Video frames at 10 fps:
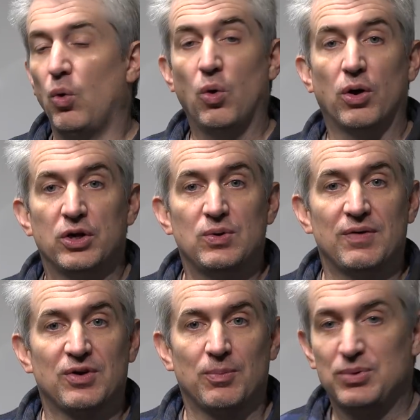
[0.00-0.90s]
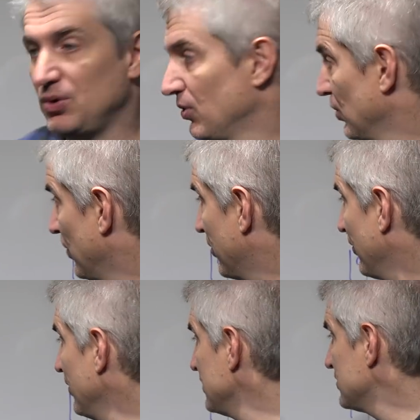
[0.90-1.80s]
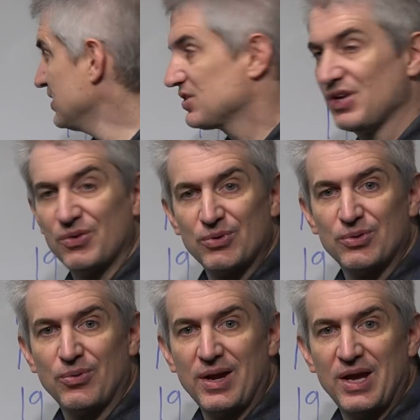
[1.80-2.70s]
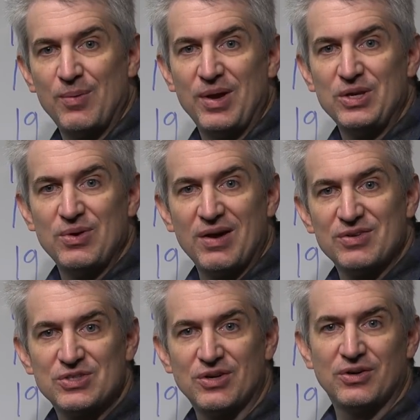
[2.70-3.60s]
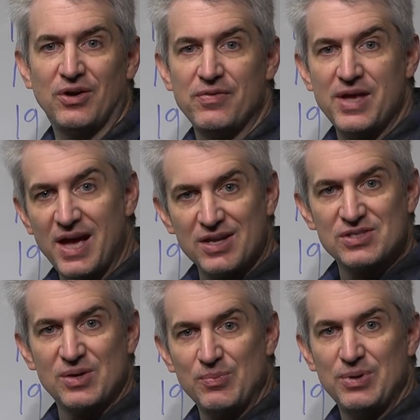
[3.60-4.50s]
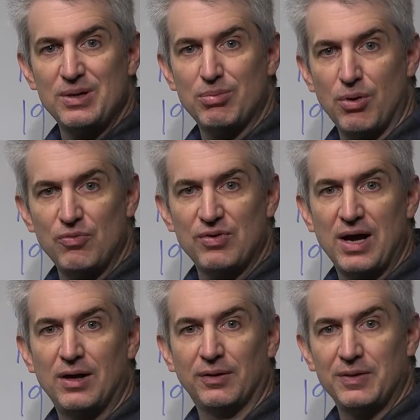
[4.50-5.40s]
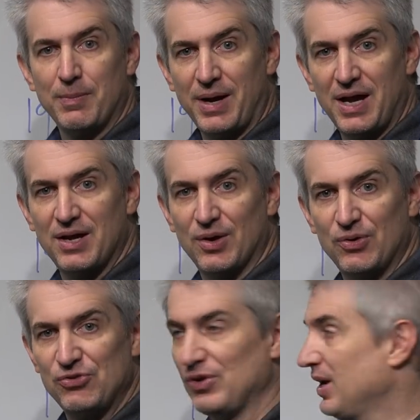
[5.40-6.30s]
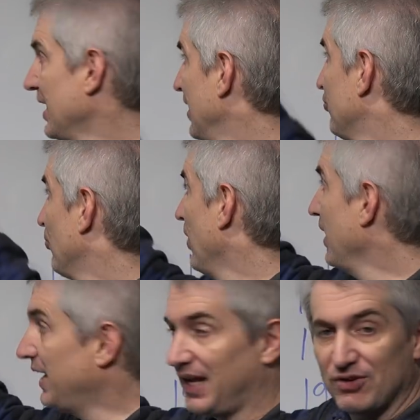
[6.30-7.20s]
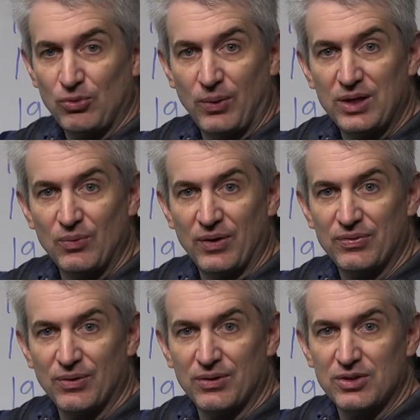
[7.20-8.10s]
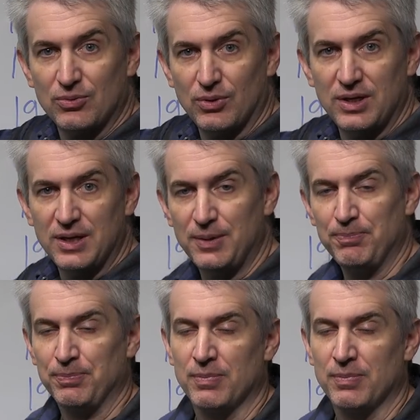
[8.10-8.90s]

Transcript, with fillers: or you have a computer with 3600 RAM and you haven't turned on the XMP profile in the BIOS and it's running at 2133,